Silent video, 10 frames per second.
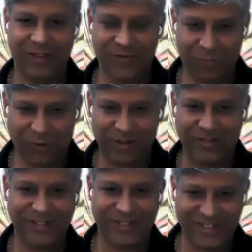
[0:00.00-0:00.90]
Every
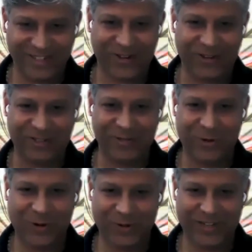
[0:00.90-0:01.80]
politician talked
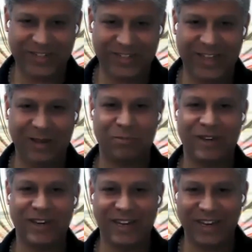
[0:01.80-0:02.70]
about it. They
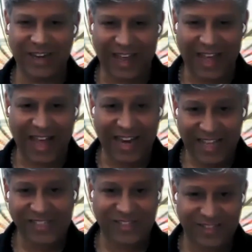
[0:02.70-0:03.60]
did then
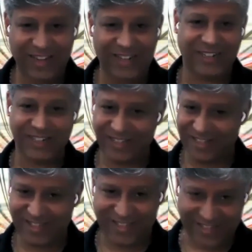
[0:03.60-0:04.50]
allege that it is
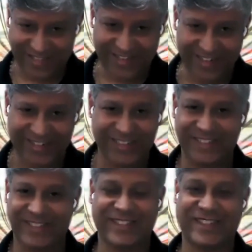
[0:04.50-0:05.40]

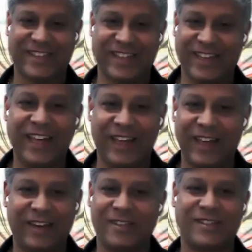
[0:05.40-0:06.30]

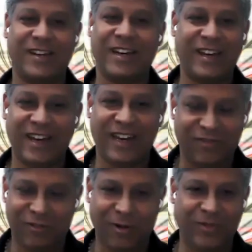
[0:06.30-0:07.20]
an
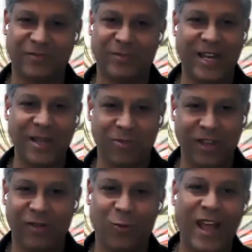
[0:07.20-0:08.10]
indirect form of
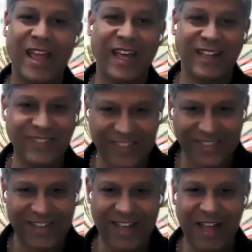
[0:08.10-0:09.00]
bribing. Why else?
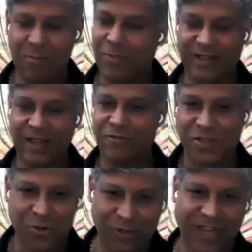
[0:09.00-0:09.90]
But there
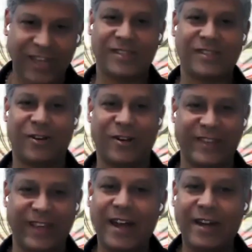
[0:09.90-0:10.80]
was no case
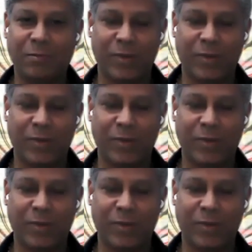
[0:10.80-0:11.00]
on that.